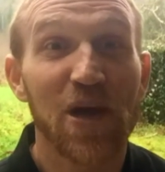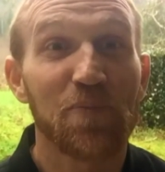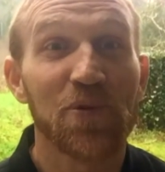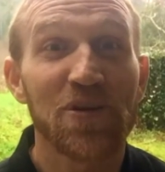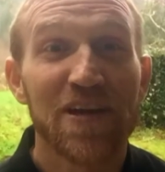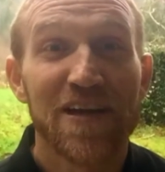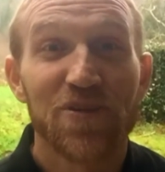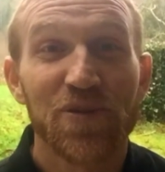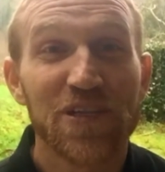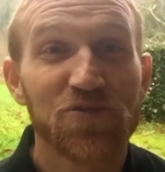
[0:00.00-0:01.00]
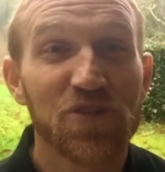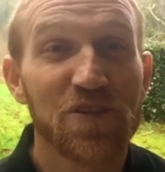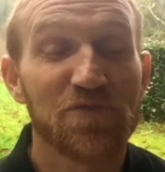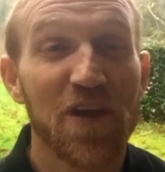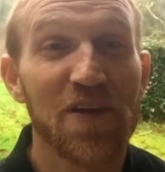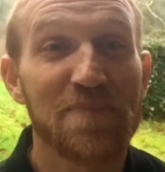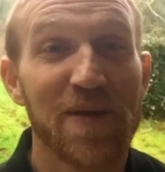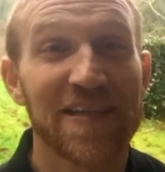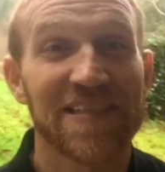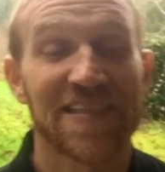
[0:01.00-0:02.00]
upward, reach for the very
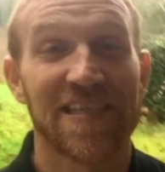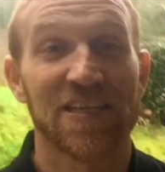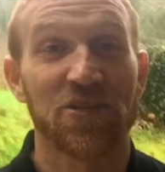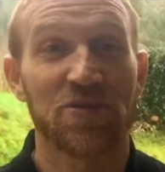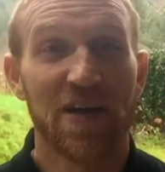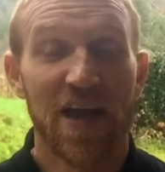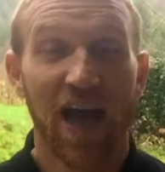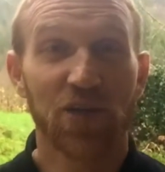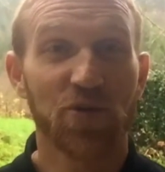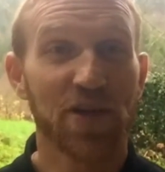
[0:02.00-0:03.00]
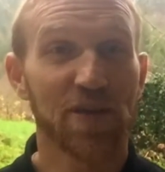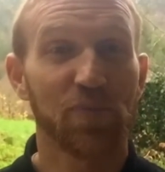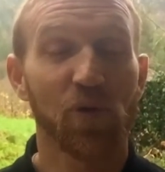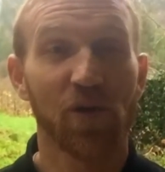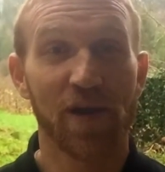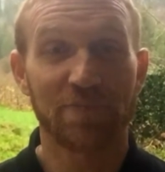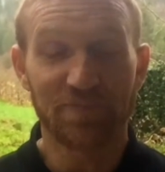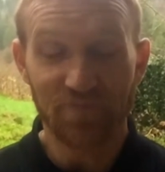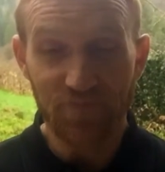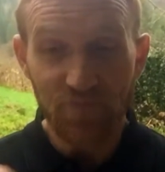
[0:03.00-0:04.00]
best that's in you. I created a program
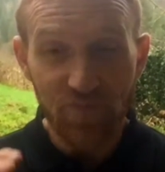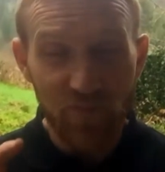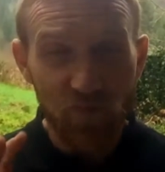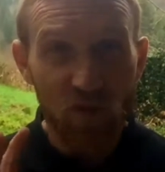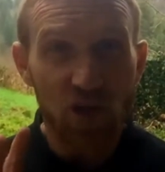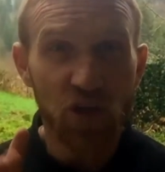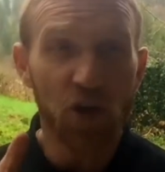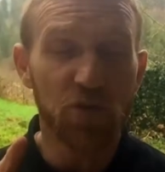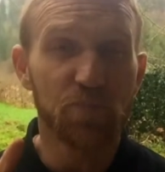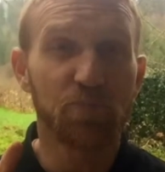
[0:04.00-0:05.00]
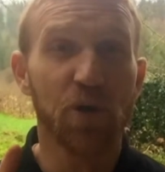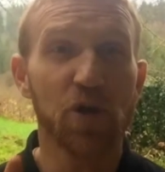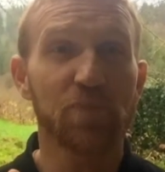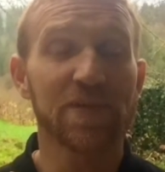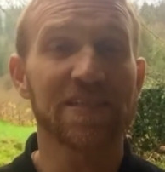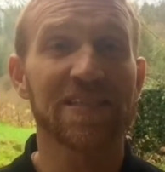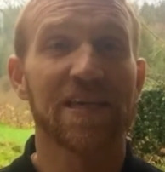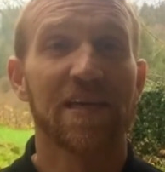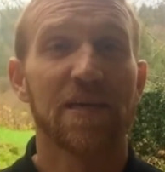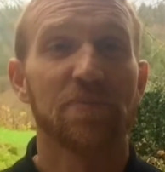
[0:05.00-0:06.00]
called Purpose,
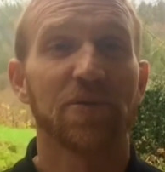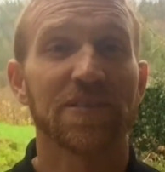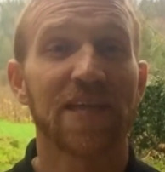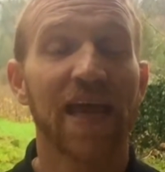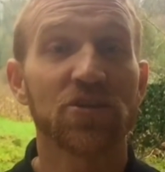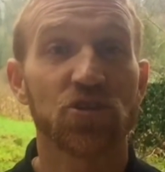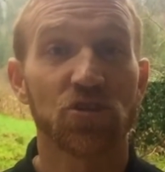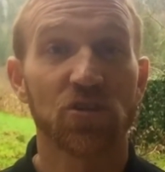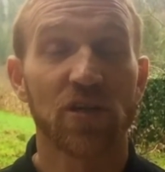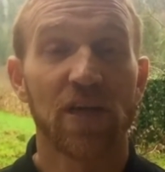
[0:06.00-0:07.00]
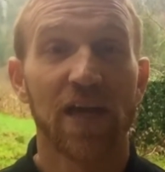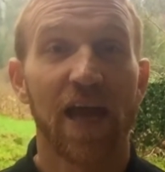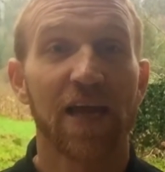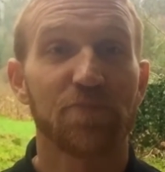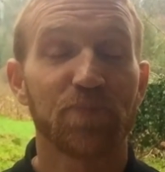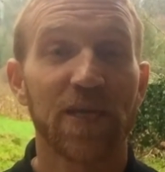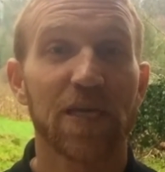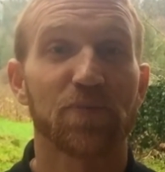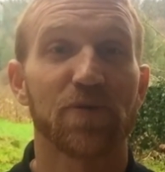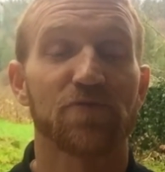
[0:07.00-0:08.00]
Potential, and
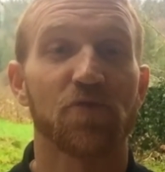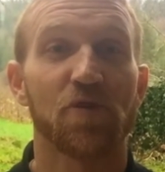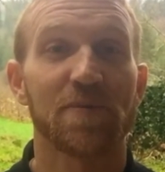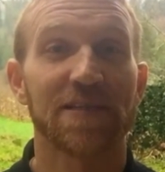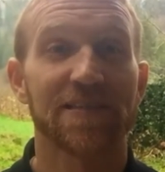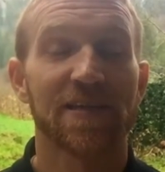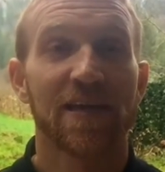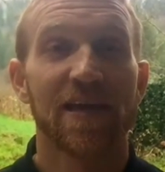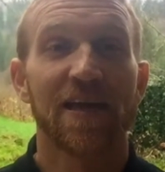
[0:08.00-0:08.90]
Peak Performance.